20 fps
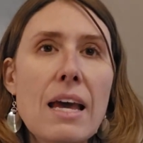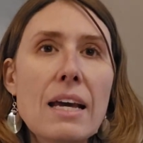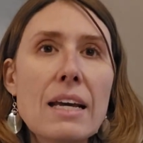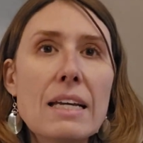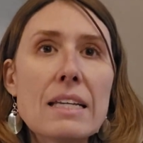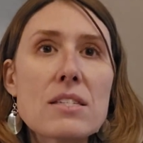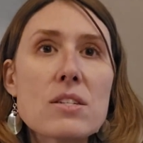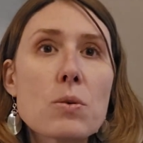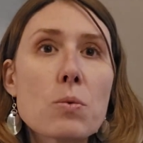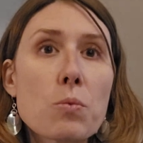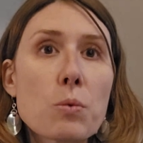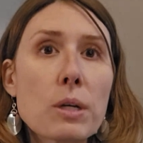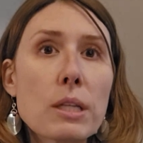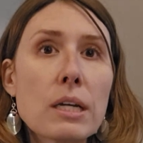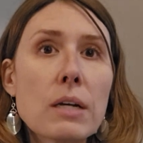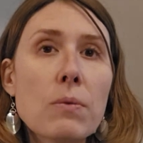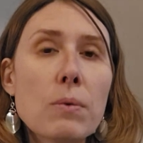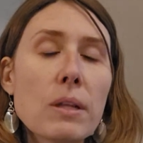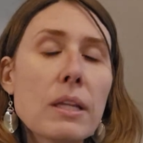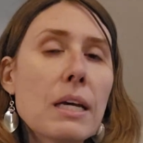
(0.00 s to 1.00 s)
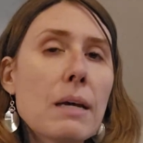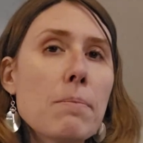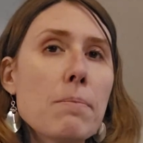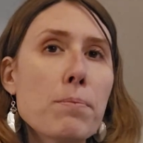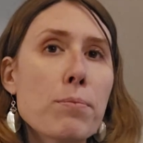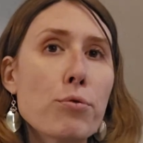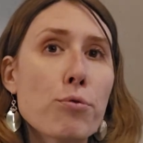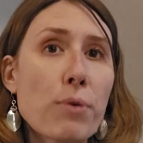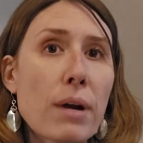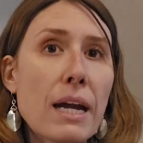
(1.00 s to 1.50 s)
It's a really, really
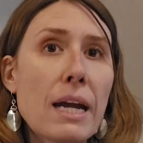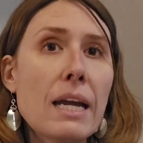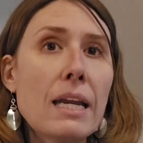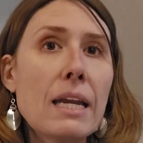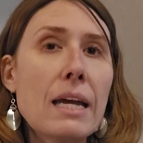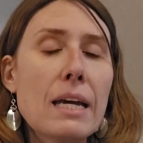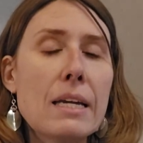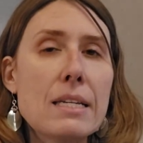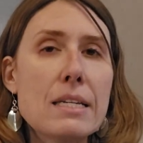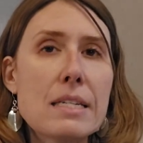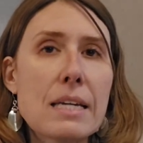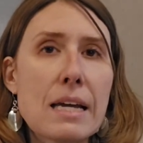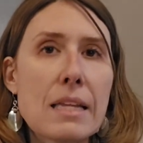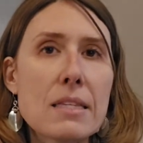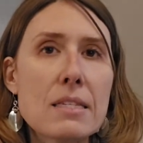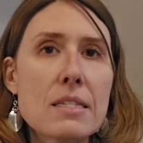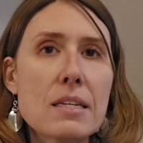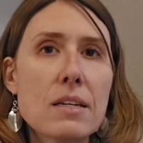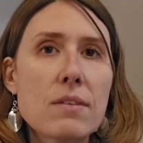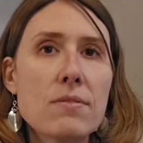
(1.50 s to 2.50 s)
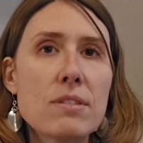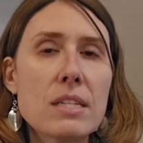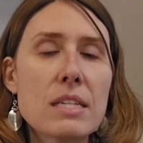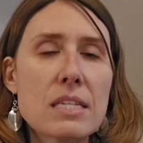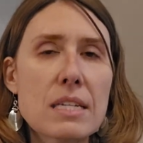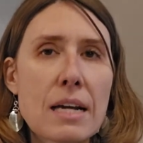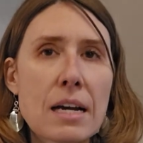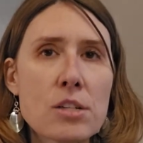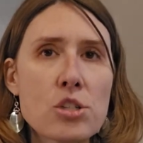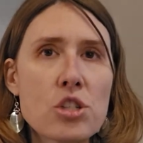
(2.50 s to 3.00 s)
brain intensive
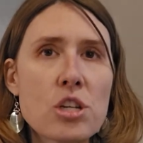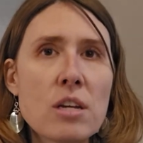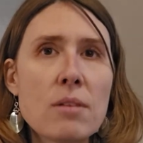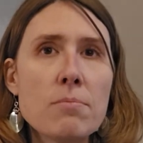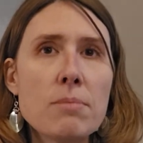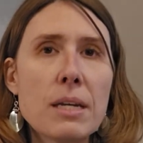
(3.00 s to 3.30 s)
discussion,